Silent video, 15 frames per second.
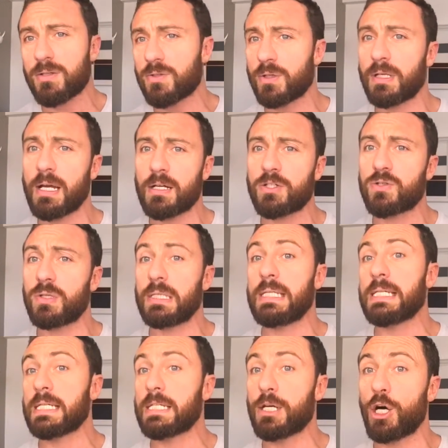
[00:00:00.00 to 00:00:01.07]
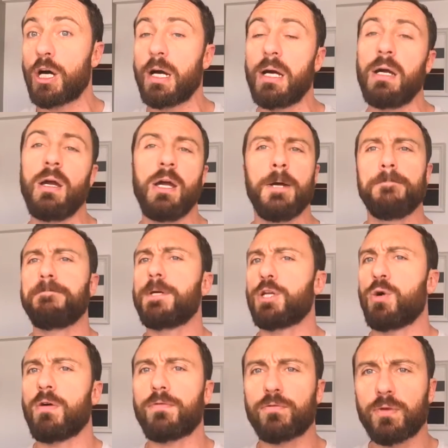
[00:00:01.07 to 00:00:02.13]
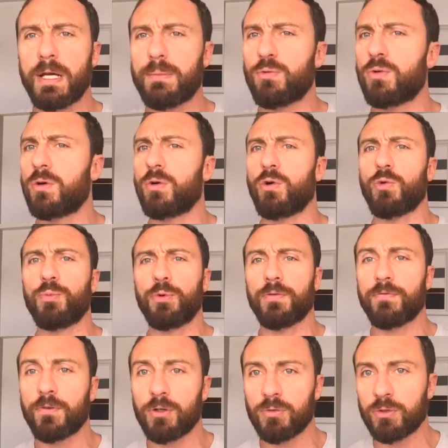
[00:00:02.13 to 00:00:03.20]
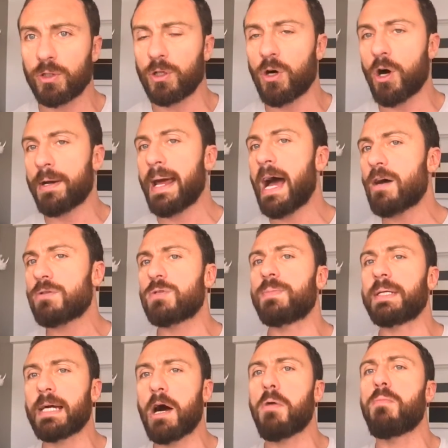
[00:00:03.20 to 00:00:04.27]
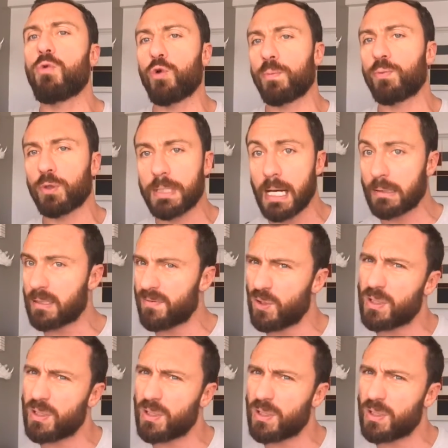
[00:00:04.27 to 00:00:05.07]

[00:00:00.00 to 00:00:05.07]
you can actually start a framework or put a folder on how to become more productive.